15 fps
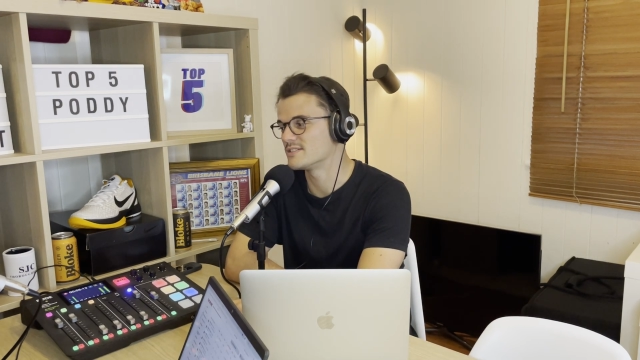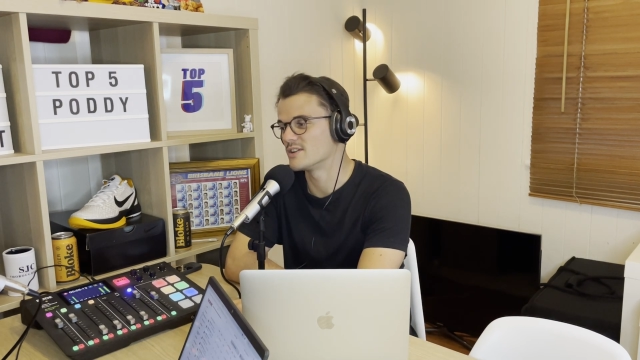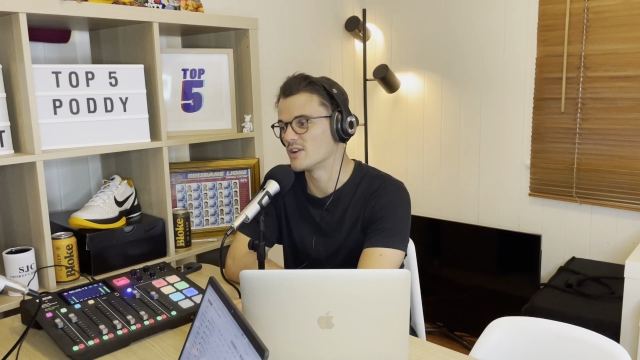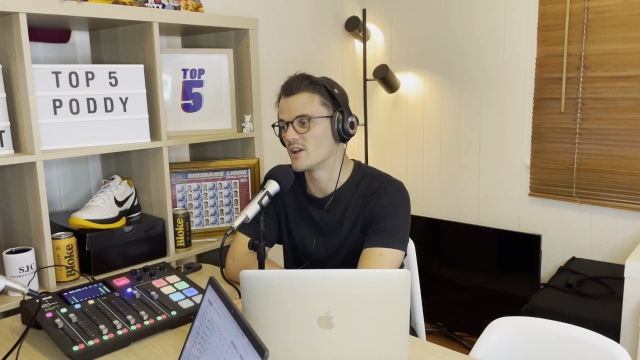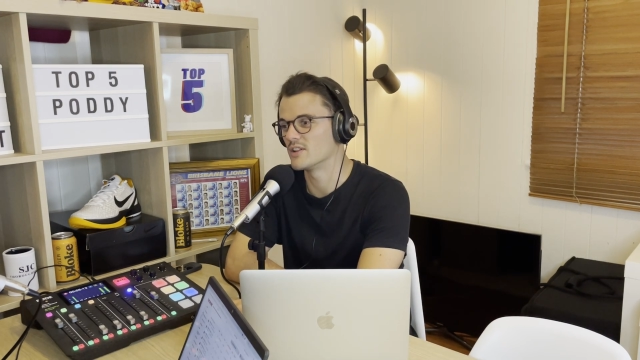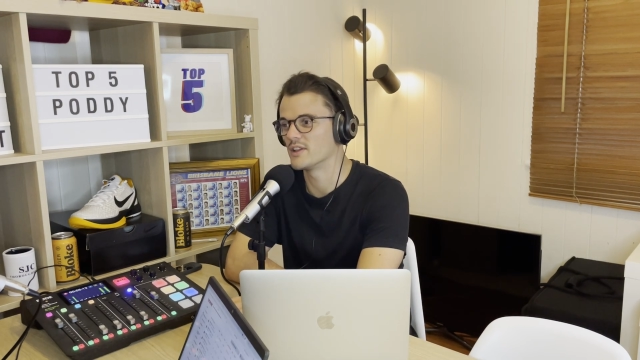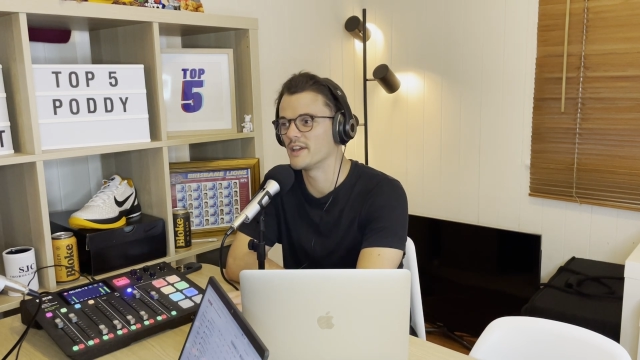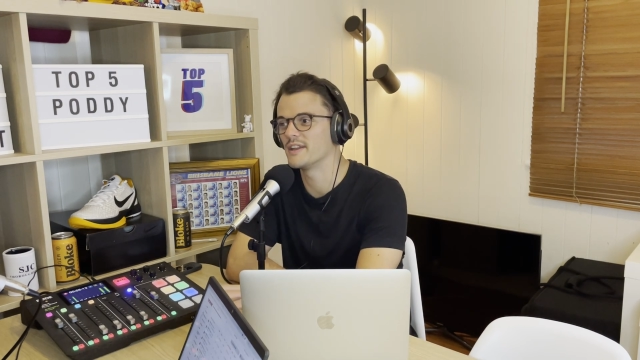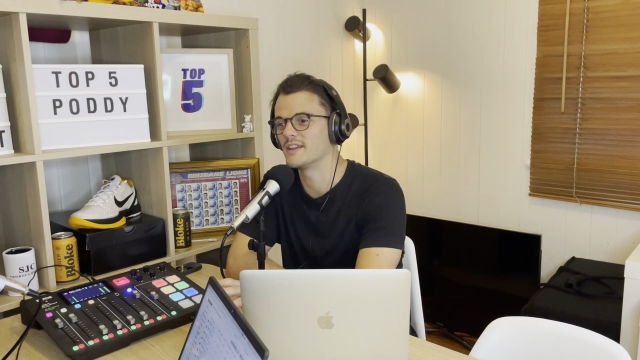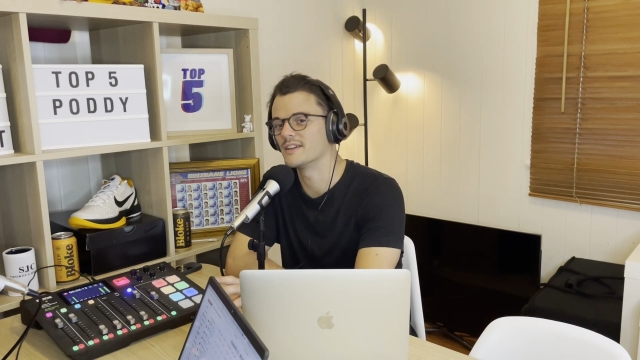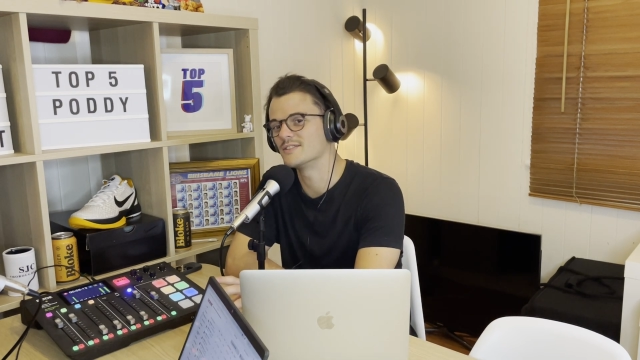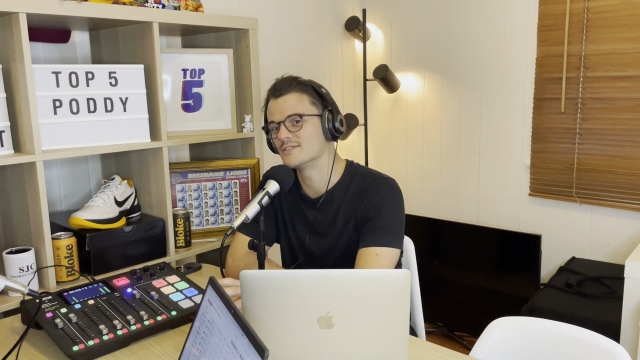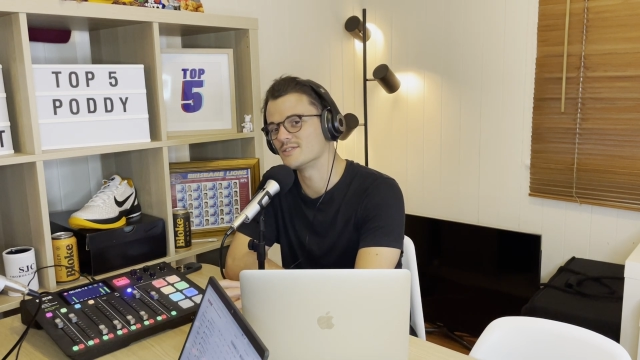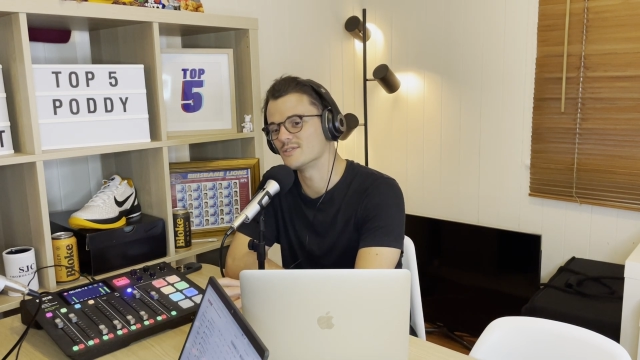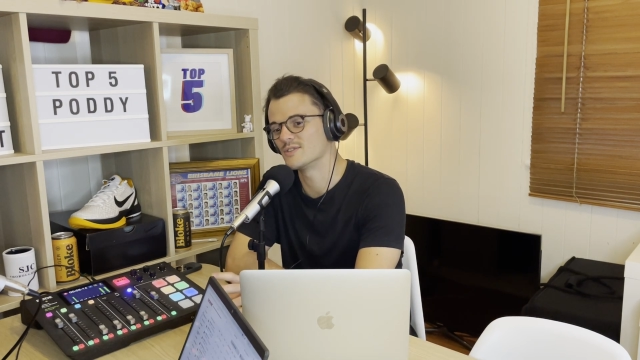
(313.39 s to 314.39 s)
leaning
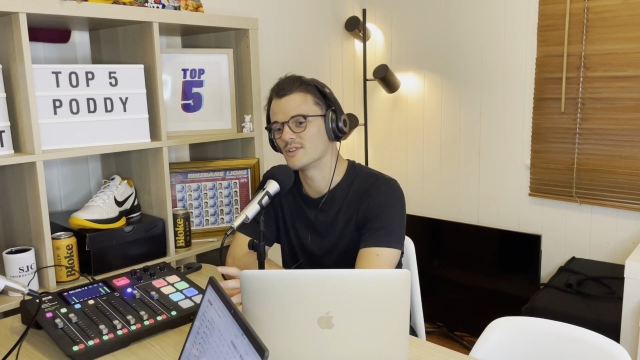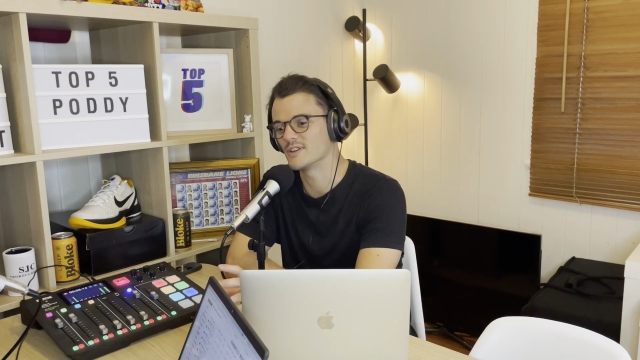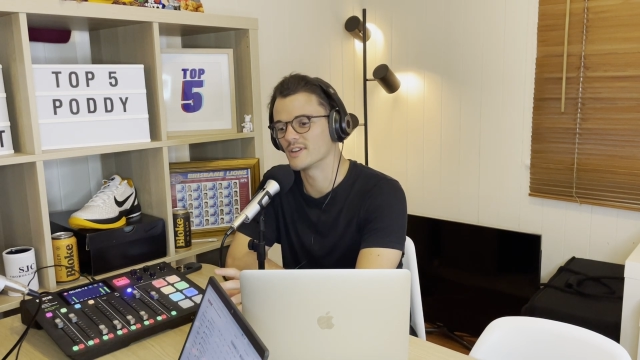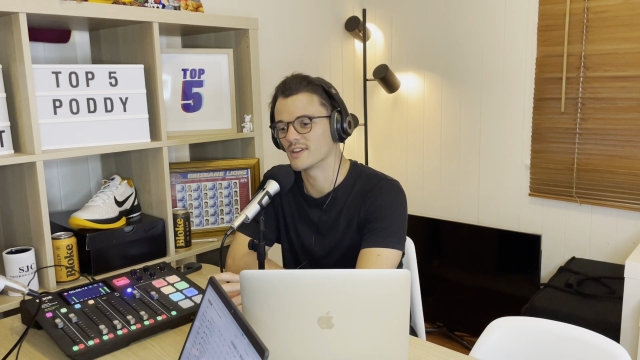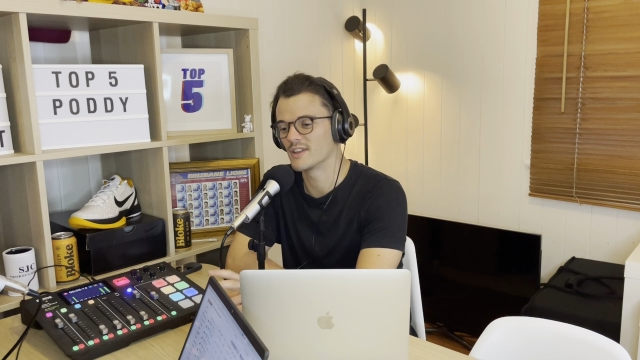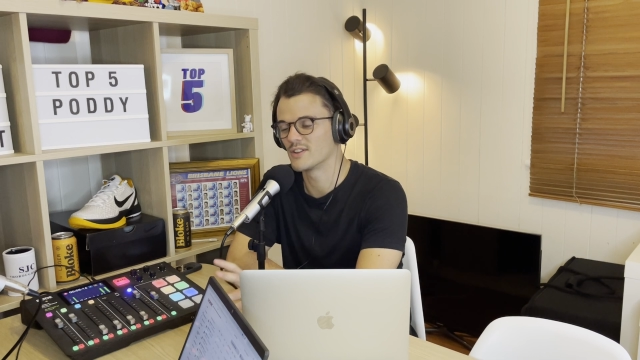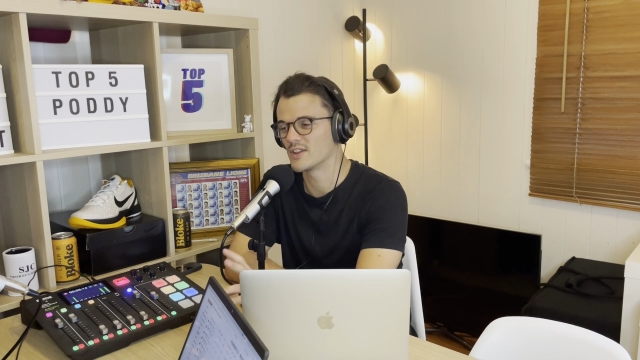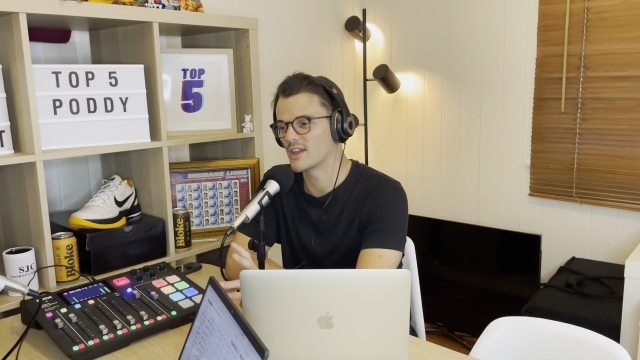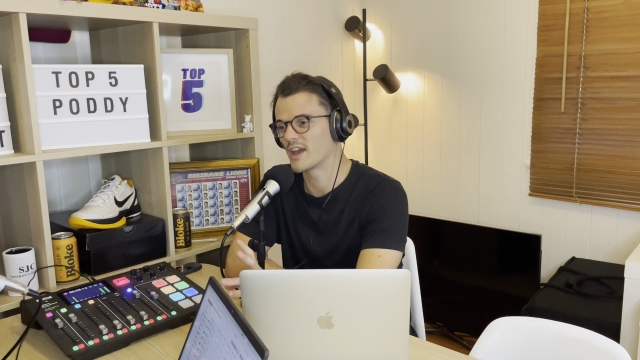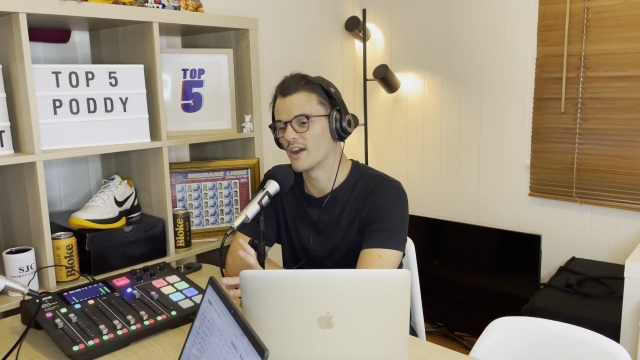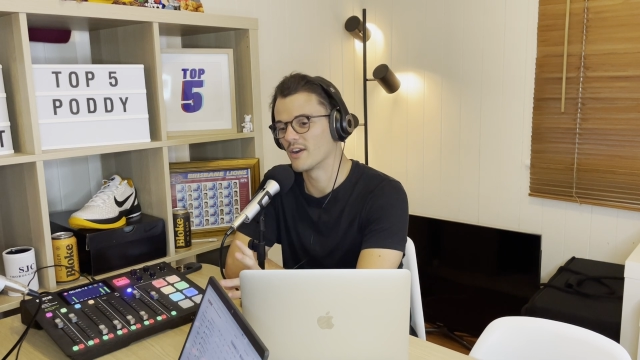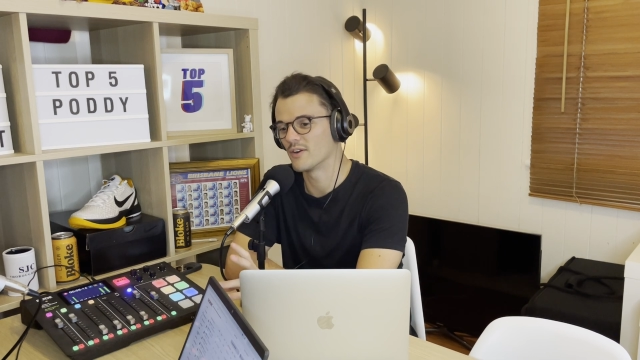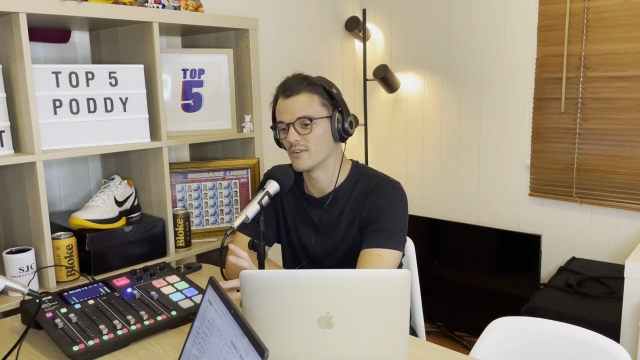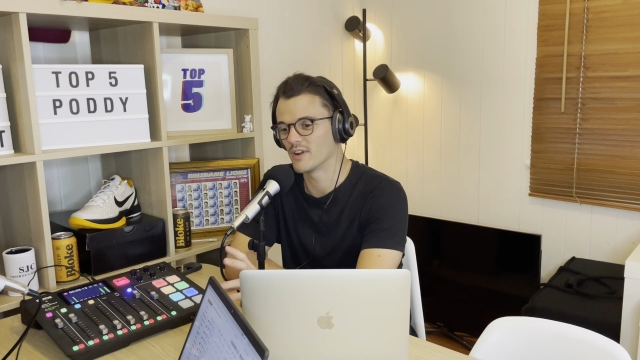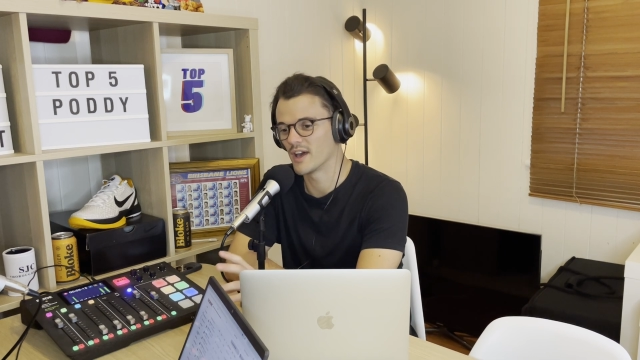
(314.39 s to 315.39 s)
into the
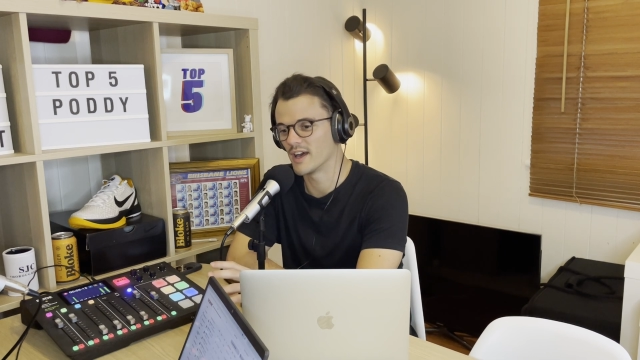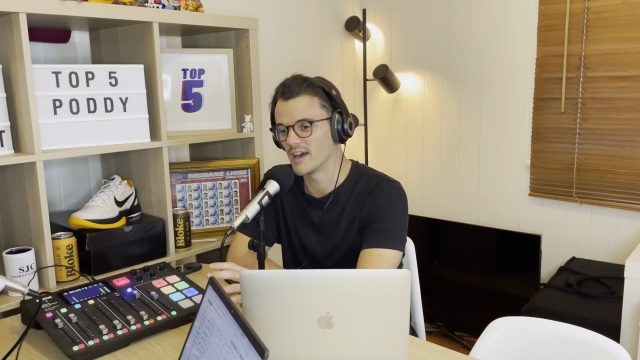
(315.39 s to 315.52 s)
current